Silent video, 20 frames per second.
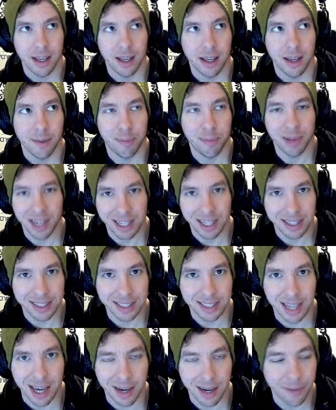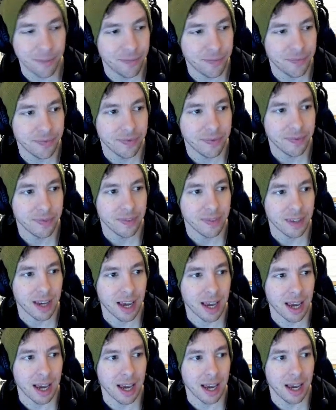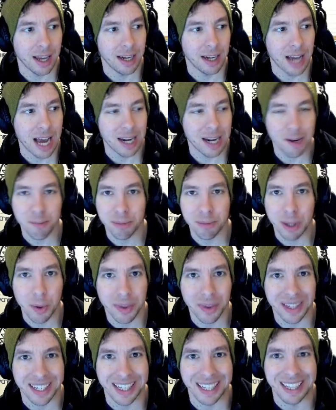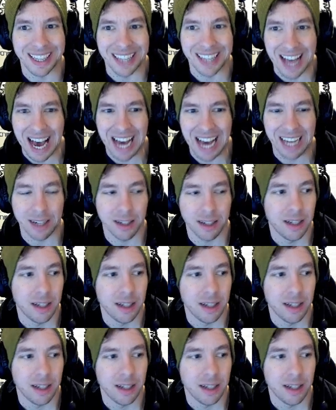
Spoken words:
playing this game, and I didn't play with it a lot